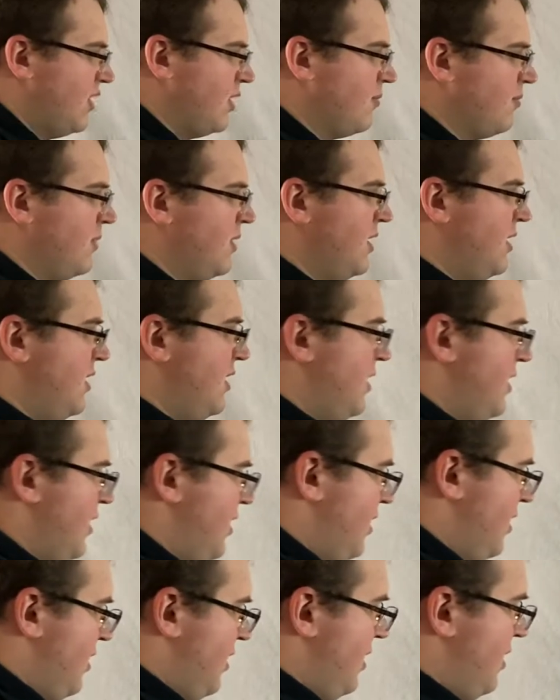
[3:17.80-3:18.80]
up,
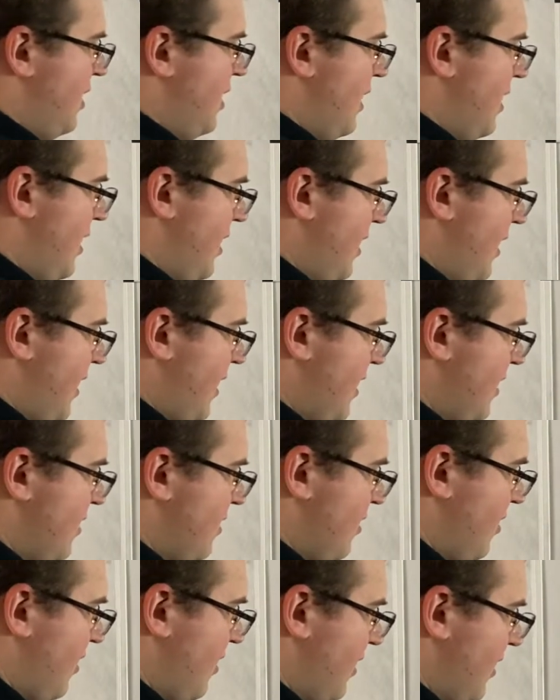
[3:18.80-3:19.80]

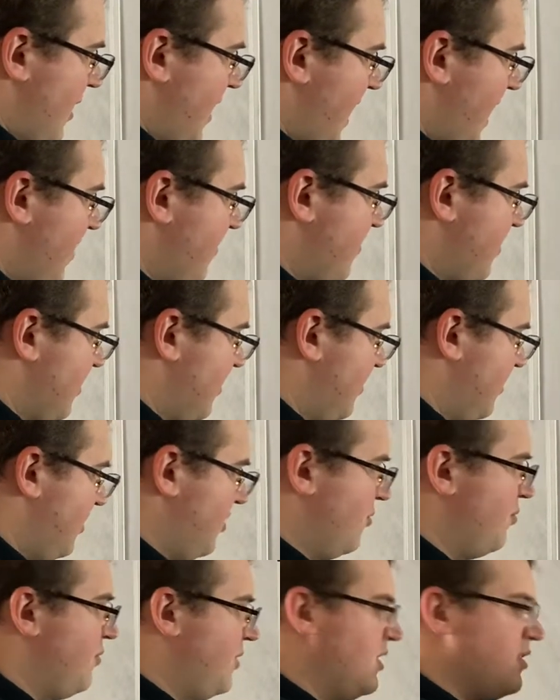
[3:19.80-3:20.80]
and have it
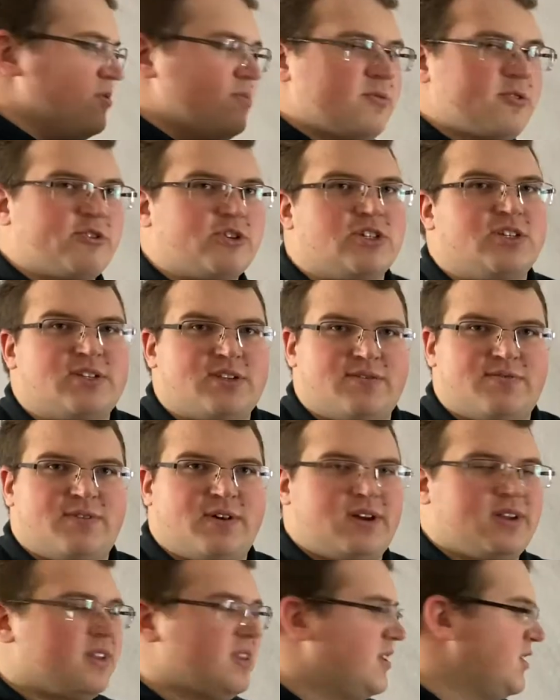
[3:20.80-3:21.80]
be your emergency
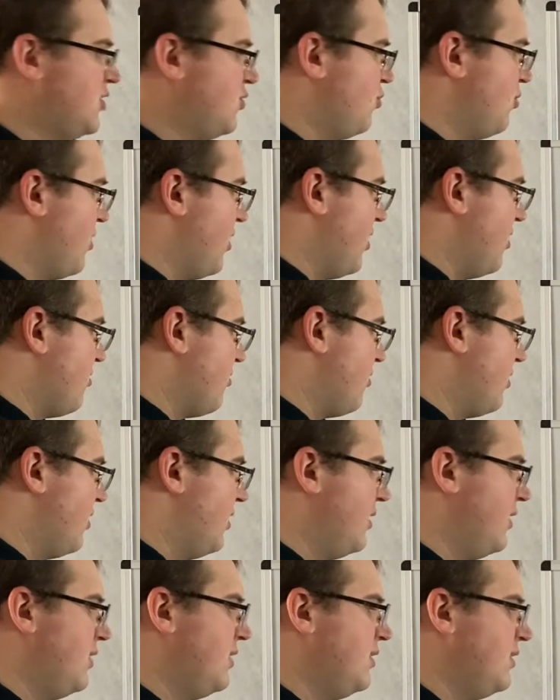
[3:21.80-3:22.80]
fund. This is where you're
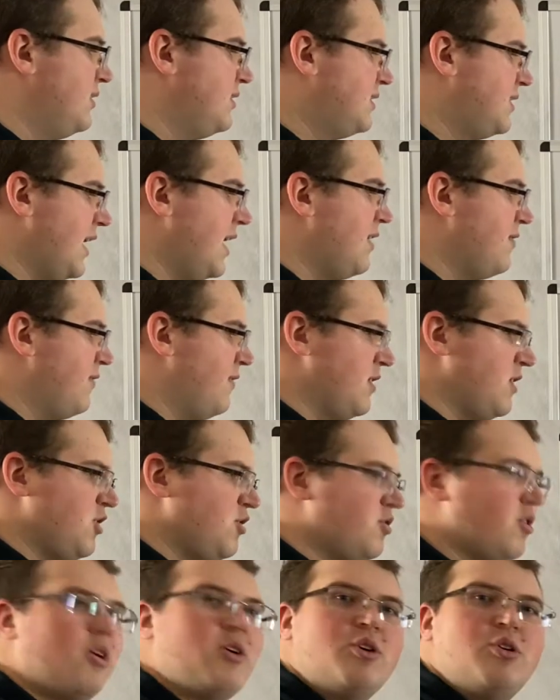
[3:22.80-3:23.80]
safe and
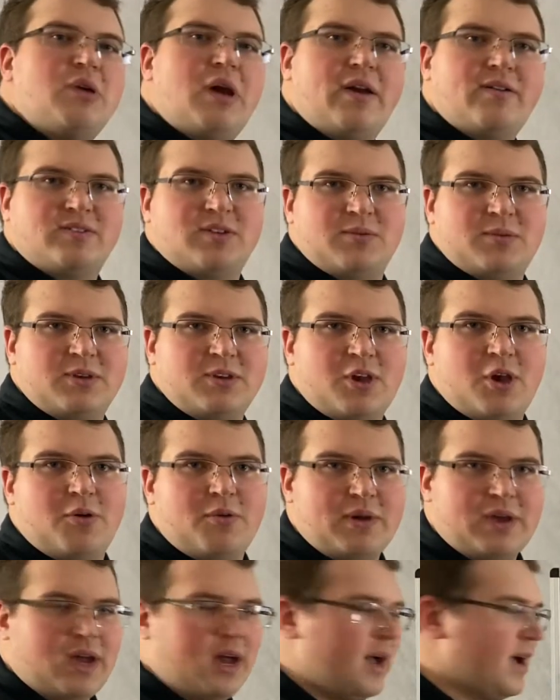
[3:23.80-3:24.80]
you have something
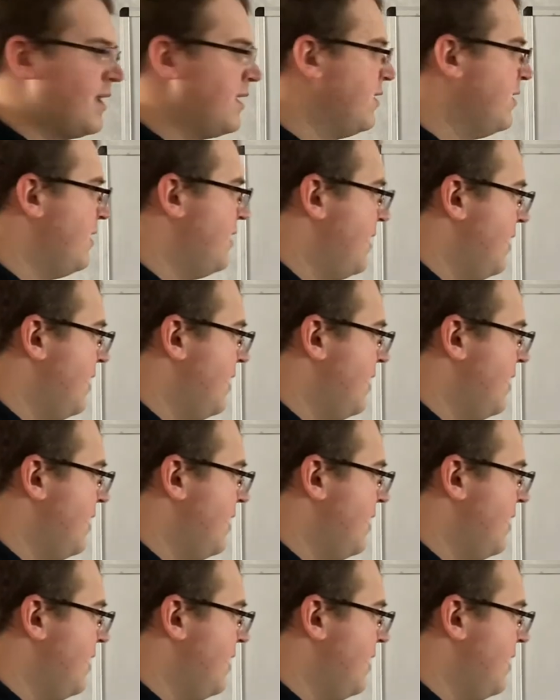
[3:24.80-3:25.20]
going on.